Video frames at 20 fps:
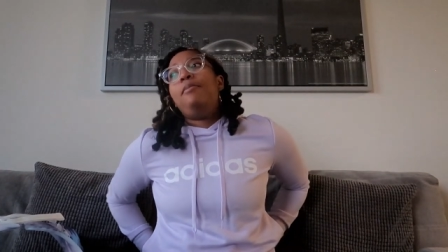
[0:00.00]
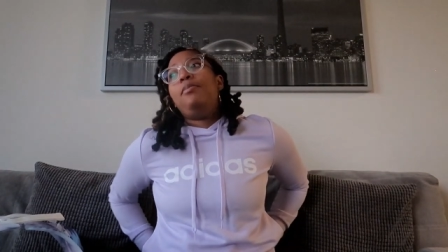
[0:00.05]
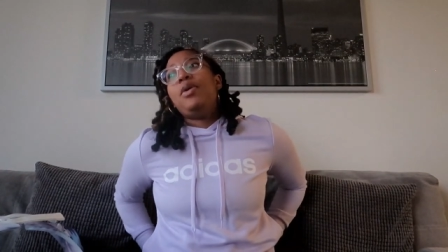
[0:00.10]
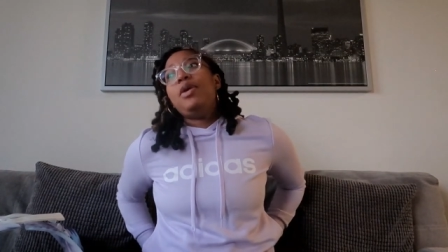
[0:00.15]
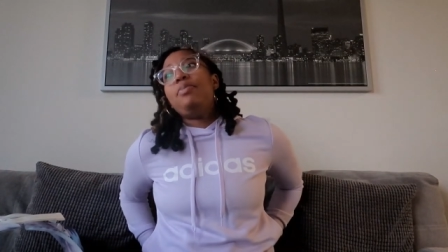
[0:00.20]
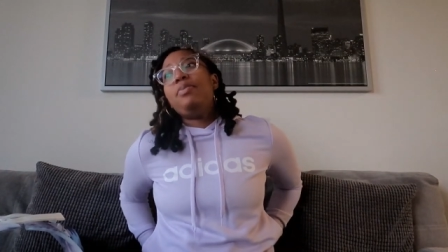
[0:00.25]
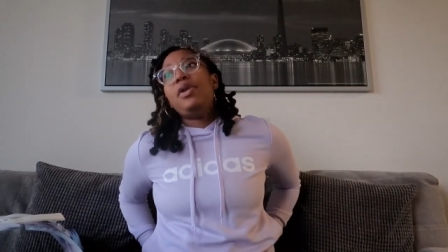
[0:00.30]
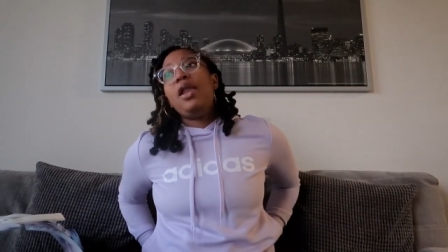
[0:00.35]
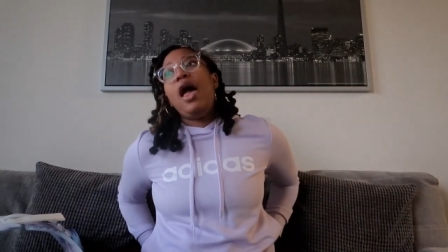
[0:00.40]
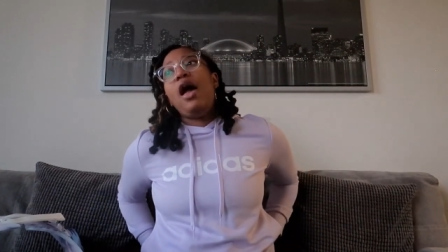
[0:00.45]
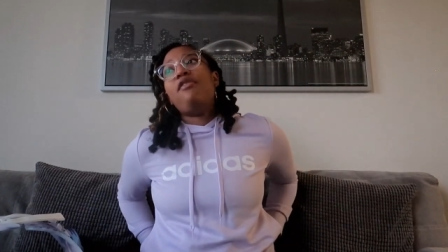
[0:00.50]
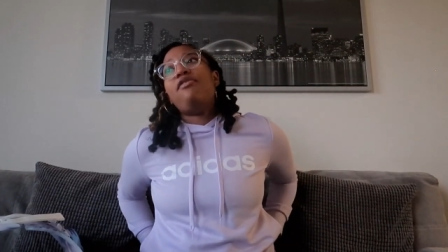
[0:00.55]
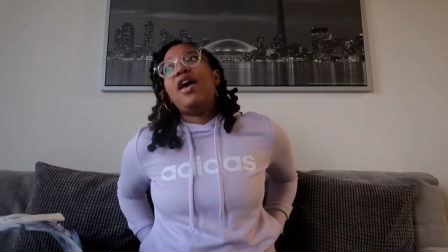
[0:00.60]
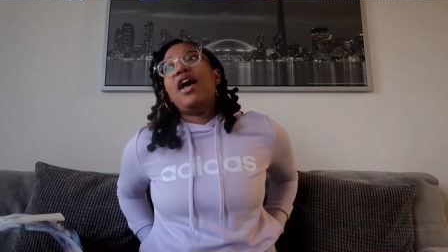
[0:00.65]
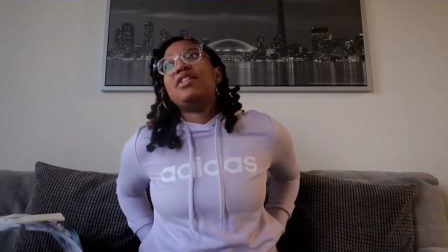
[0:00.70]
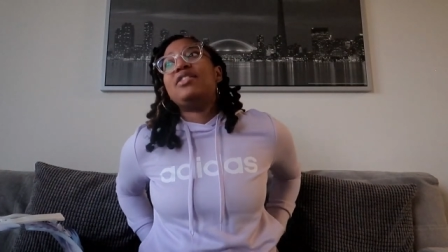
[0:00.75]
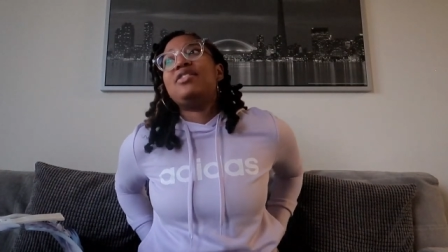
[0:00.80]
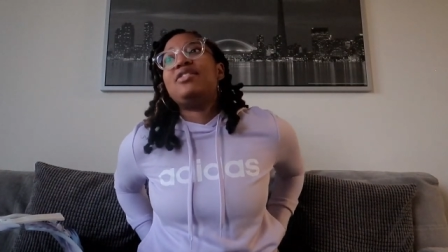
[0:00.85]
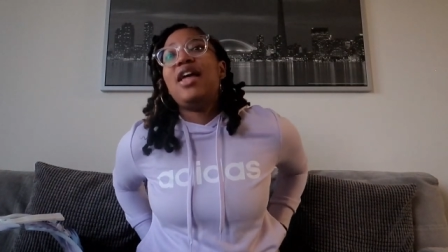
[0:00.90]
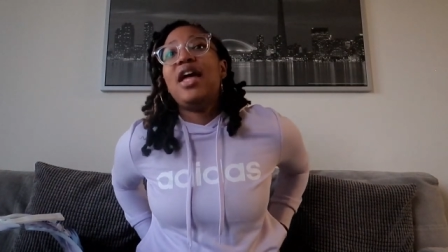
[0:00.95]
people have
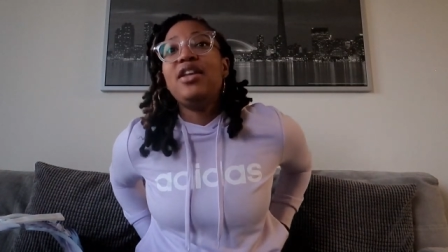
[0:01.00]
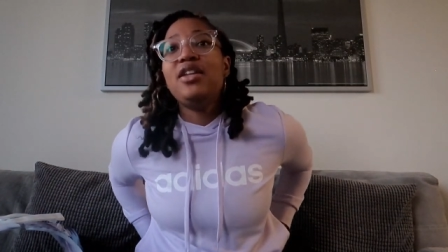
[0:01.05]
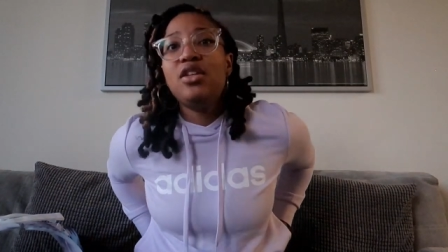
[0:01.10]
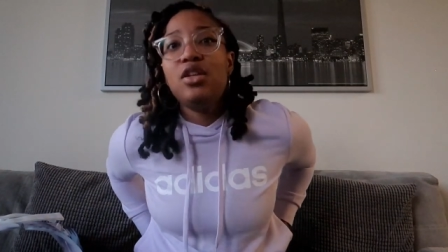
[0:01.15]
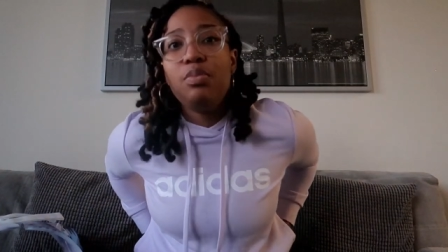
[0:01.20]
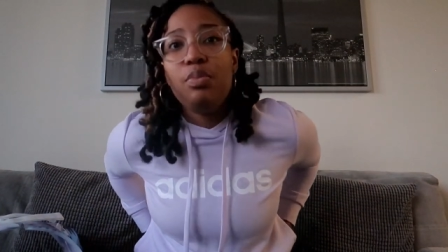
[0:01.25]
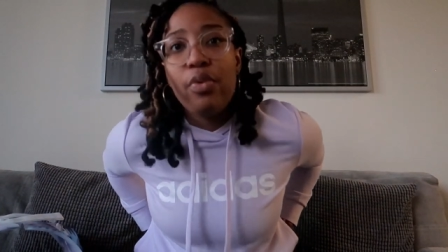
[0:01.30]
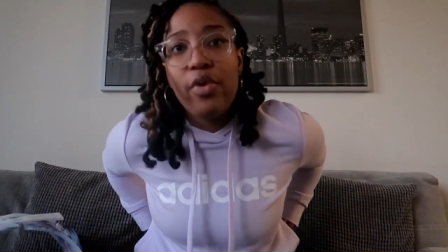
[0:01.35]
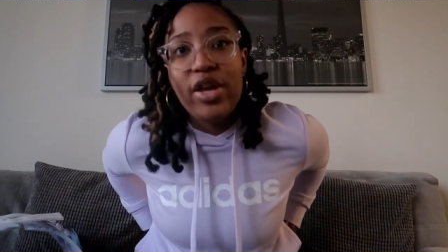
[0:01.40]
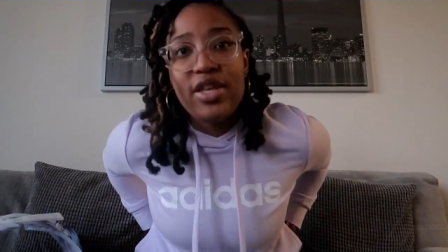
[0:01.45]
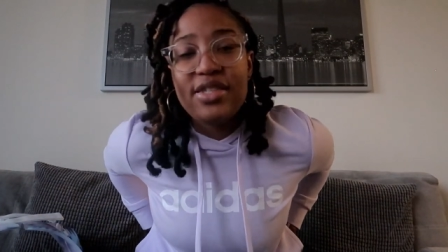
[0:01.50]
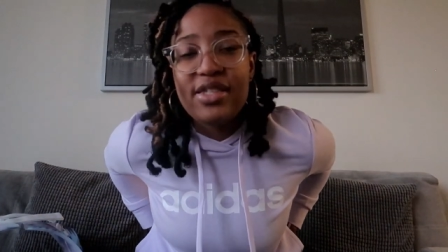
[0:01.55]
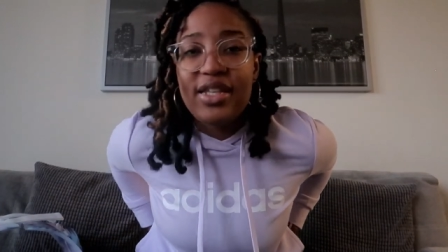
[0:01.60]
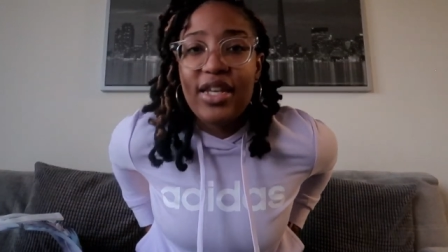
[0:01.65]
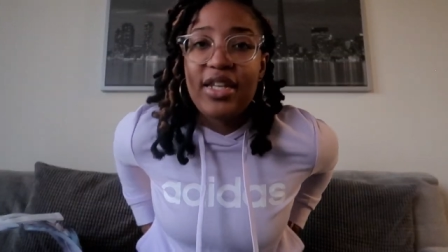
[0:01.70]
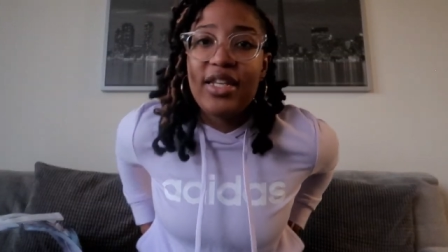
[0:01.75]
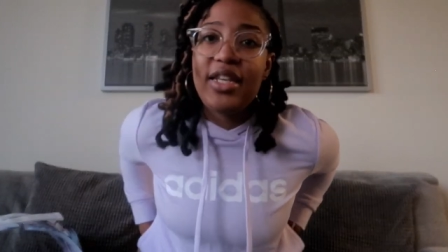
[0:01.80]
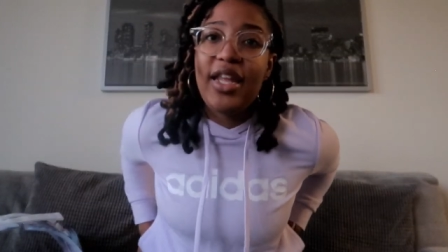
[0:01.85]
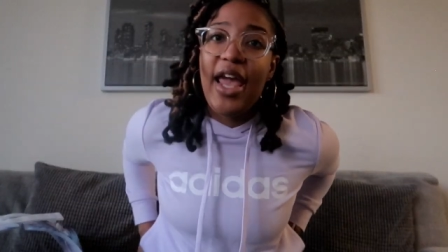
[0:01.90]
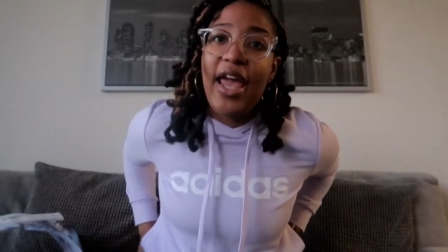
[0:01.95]
had started the
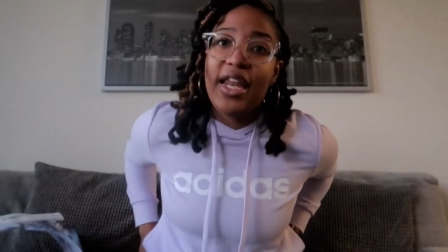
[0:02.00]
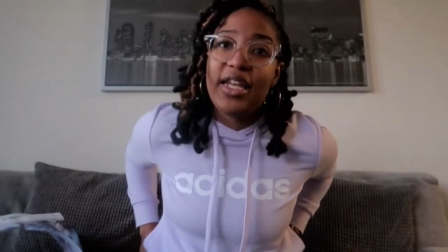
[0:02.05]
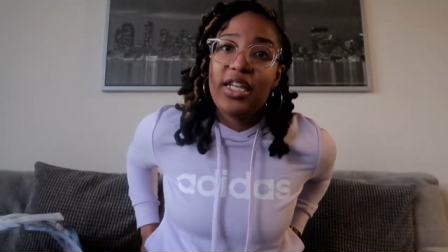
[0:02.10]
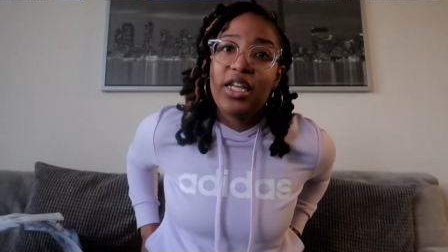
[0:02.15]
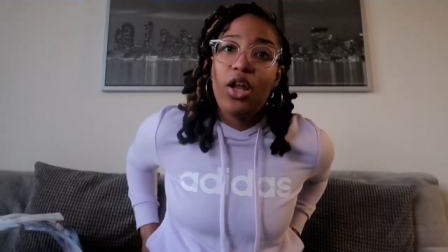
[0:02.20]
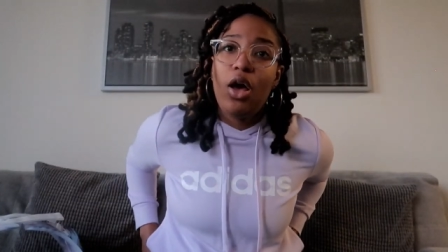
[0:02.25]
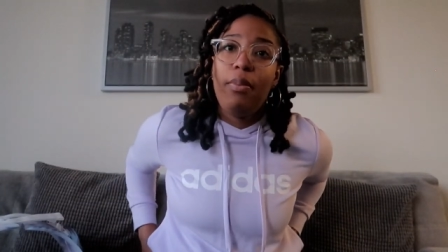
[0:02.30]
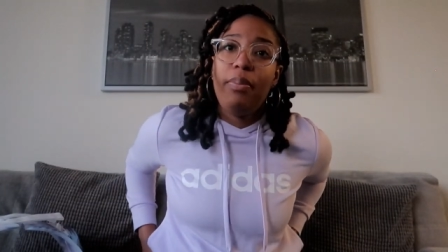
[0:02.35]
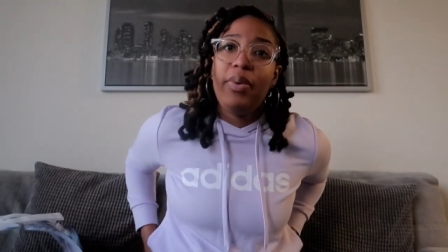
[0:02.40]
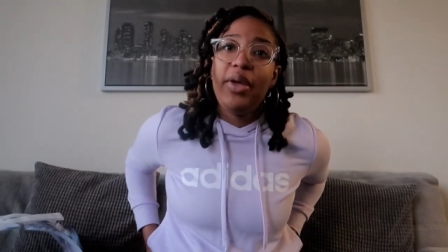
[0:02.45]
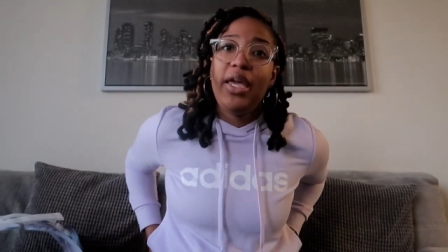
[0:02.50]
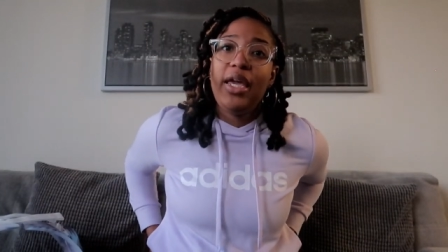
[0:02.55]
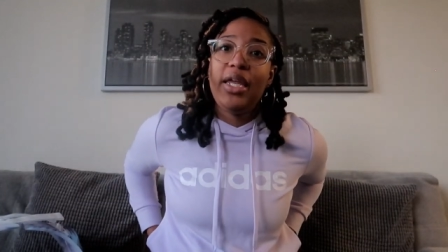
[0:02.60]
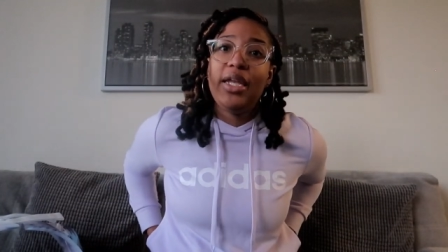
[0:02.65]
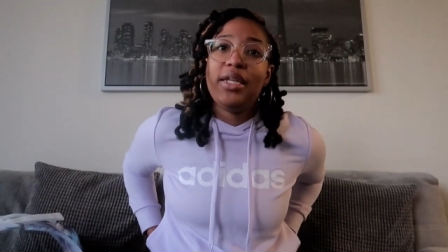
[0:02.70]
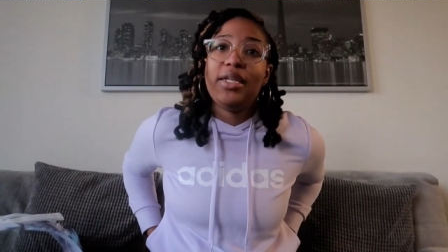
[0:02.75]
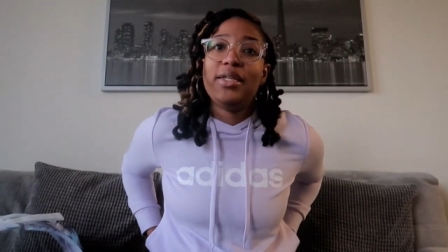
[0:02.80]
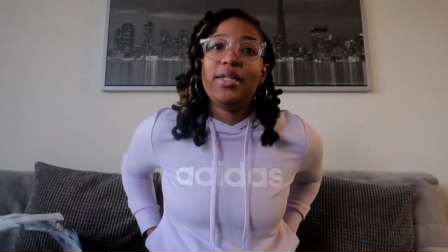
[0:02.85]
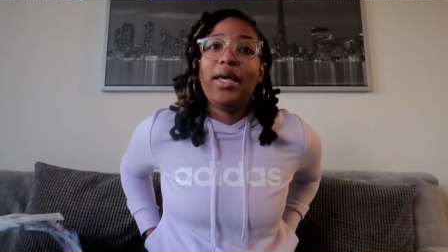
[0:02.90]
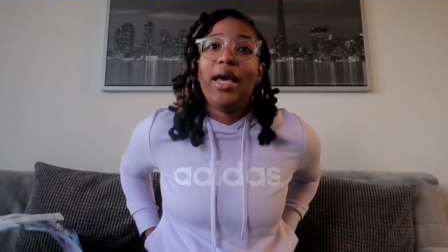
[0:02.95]
bracing and it ended up
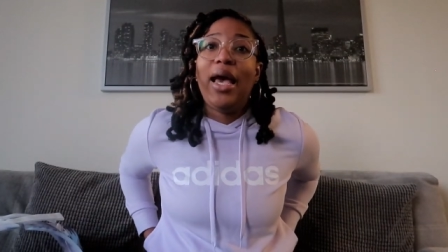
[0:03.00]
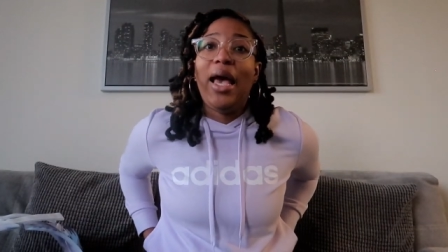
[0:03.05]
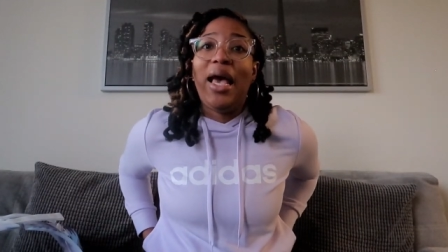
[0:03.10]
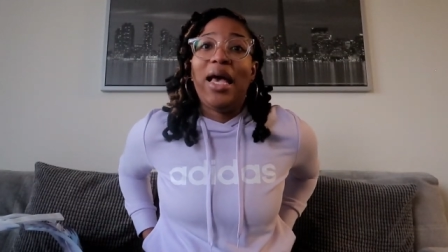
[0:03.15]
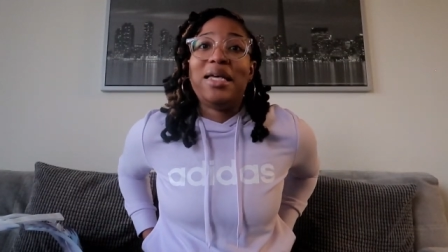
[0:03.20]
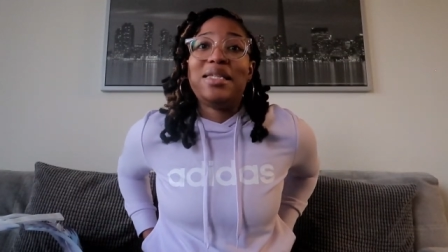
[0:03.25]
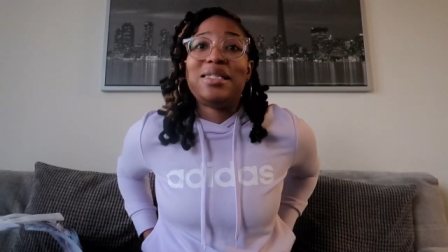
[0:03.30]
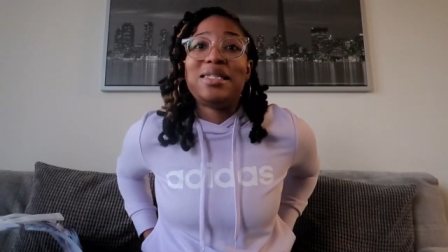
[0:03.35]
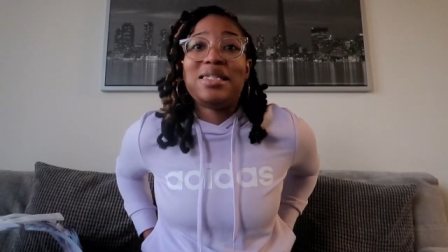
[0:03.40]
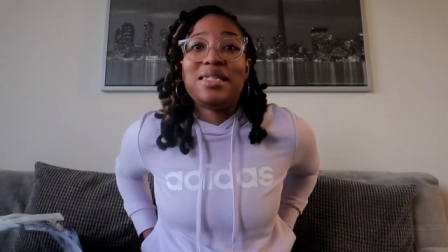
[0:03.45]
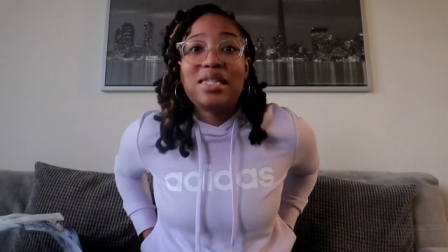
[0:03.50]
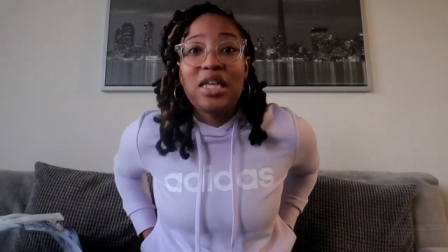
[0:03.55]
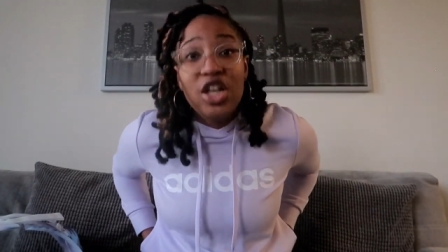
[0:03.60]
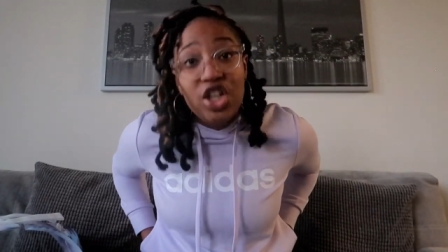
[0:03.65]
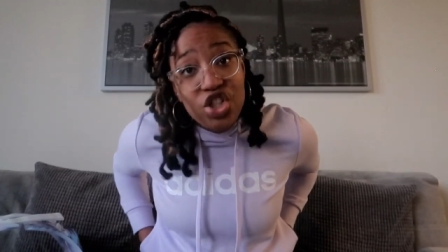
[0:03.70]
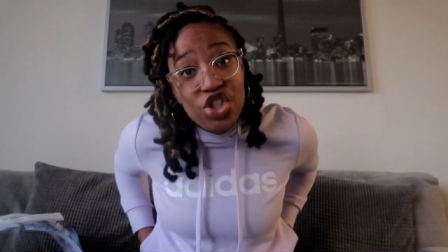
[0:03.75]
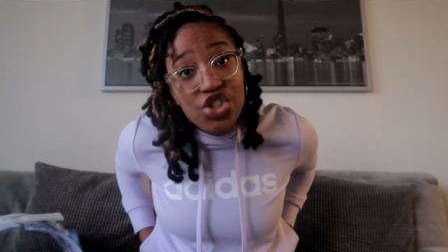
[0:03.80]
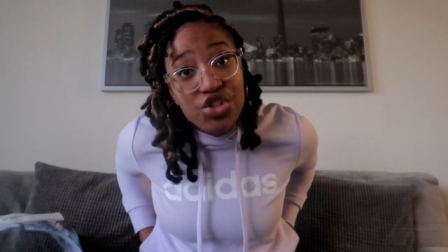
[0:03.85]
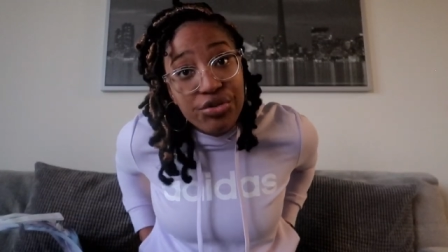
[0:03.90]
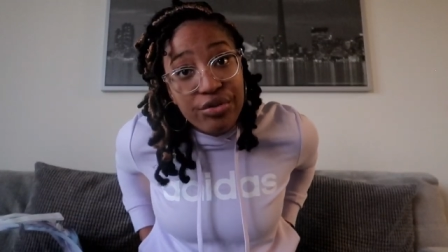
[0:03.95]
in
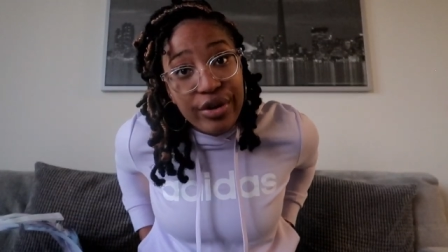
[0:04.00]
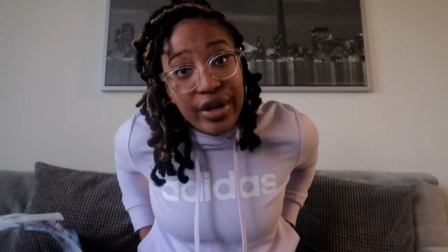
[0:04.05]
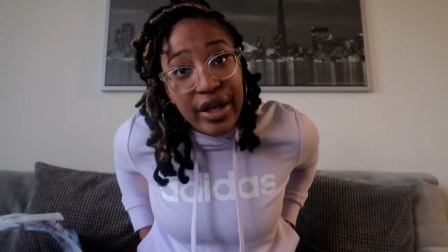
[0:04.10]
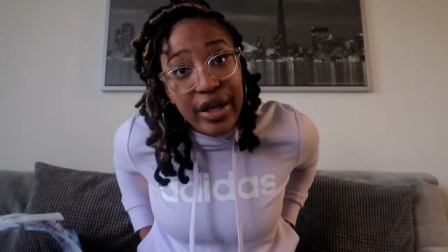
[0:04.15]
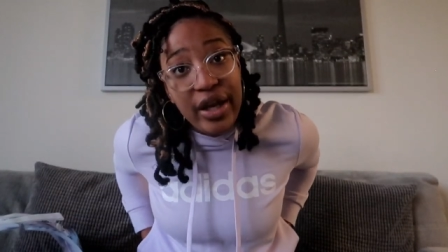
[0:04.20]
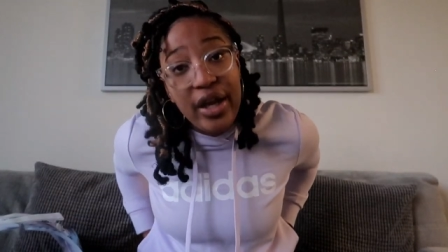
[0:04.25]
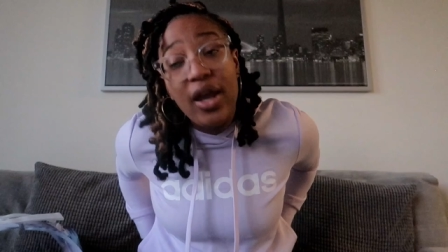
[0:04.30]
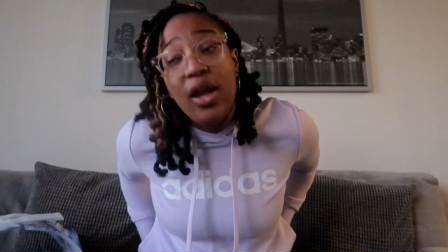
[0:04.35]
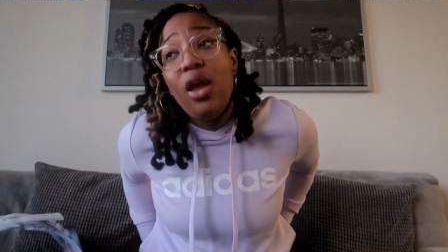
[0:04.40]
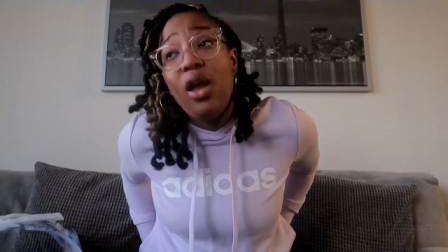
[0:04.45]
surgery